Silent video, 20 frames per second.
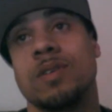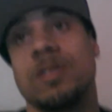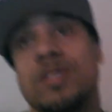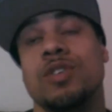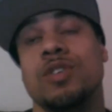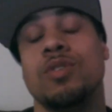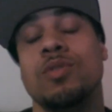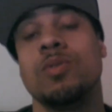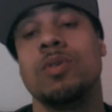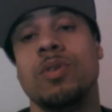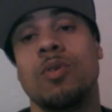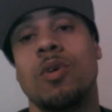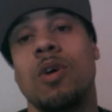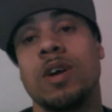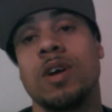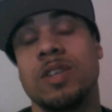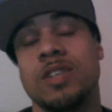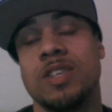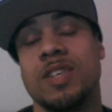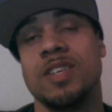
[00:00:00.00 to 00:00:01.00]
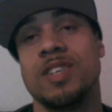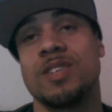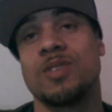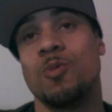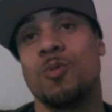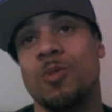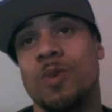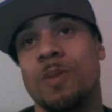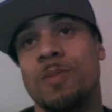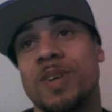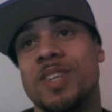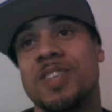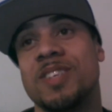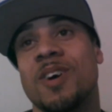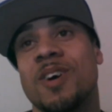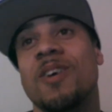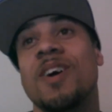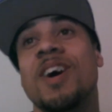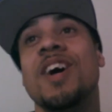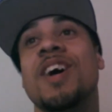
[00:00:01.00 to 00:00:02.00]
It is a woman,
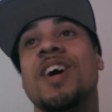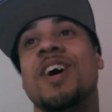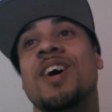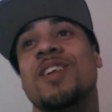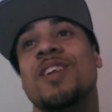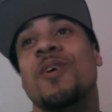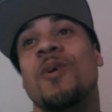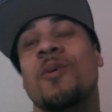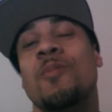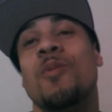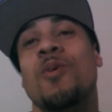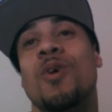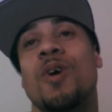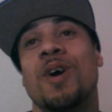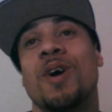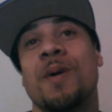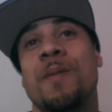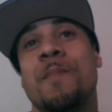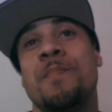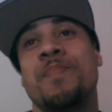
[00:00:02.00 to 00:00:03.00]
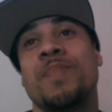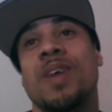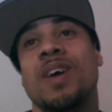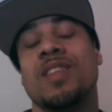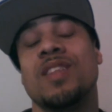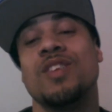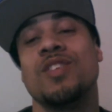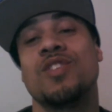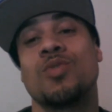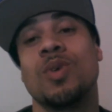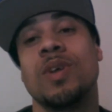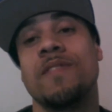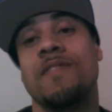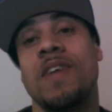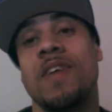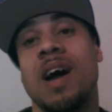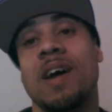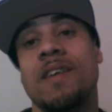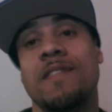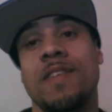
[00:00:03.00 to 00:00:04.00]
so no more than
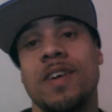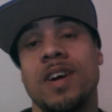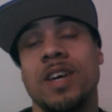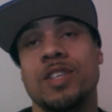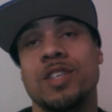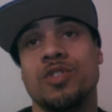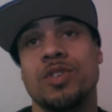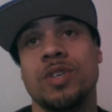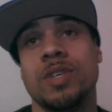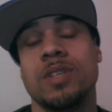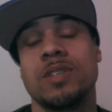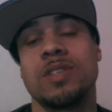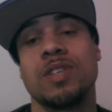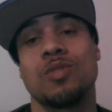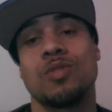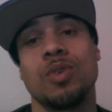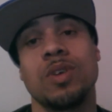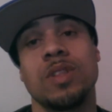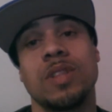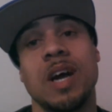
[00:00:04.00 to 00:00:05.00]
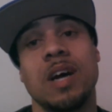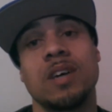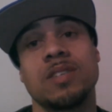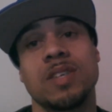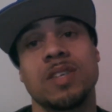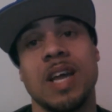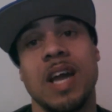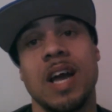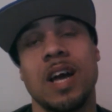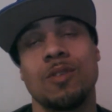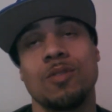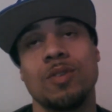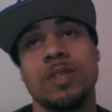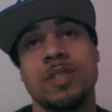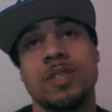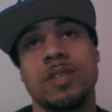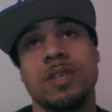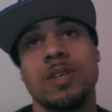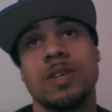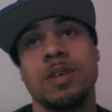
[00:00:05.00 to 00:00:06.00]
2,500 to 3,000
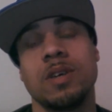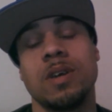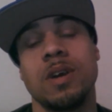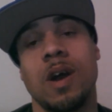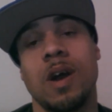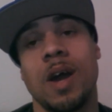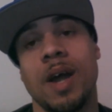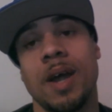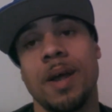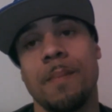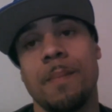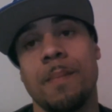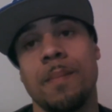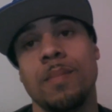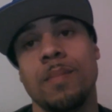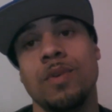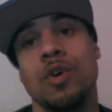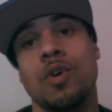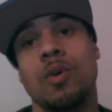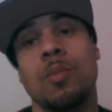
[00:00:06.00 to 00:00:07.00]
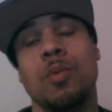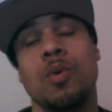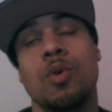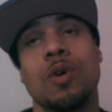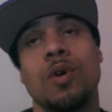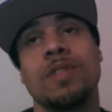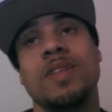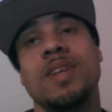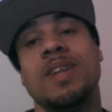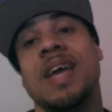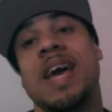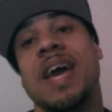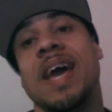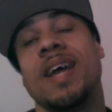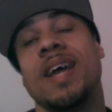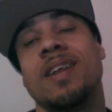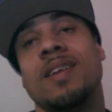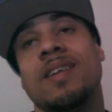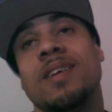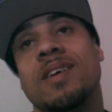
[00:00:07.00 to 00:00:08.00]
calories. All right, no more than
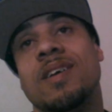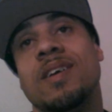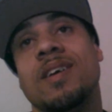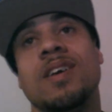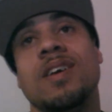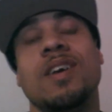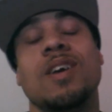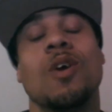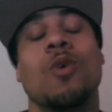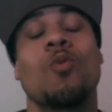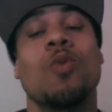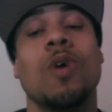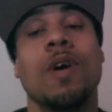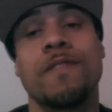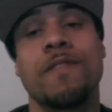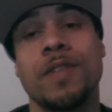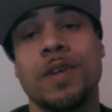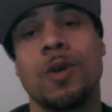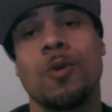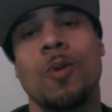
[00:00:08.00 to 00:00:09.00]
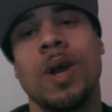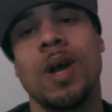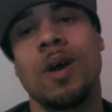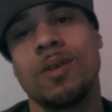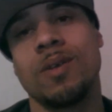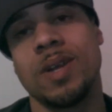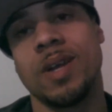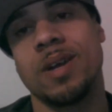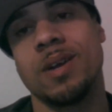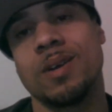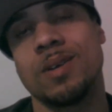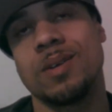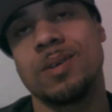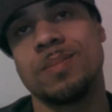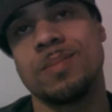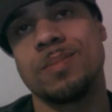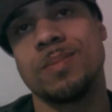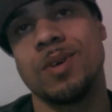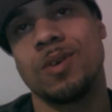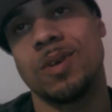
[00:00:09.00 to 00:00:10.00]
that. Roughly around there,
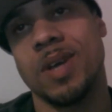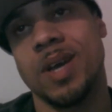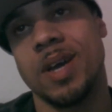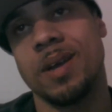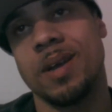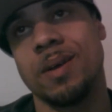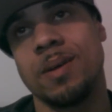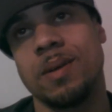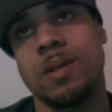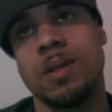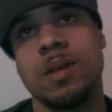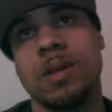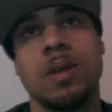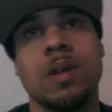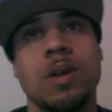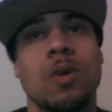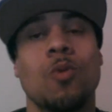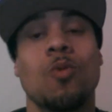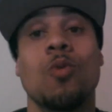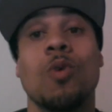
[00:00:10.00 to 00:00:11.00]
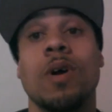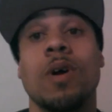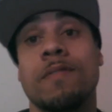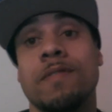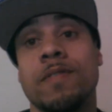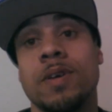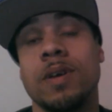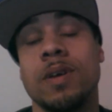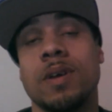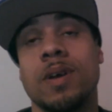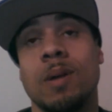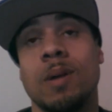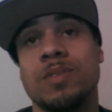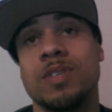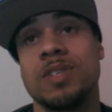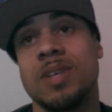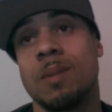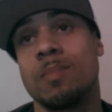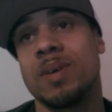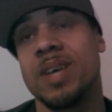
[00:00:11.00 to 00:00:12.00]
okay? Roughly, I'm
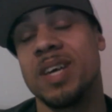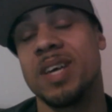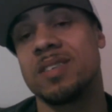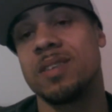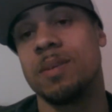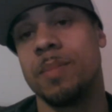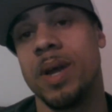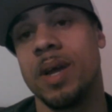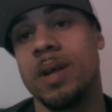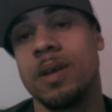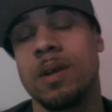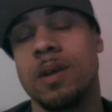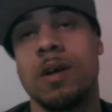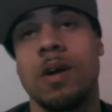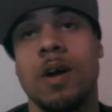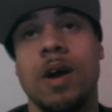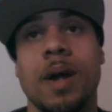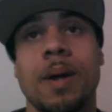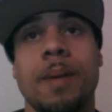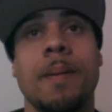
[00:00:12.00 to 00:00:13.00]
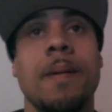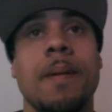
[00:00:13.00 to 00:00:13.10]
guesstimating, all right?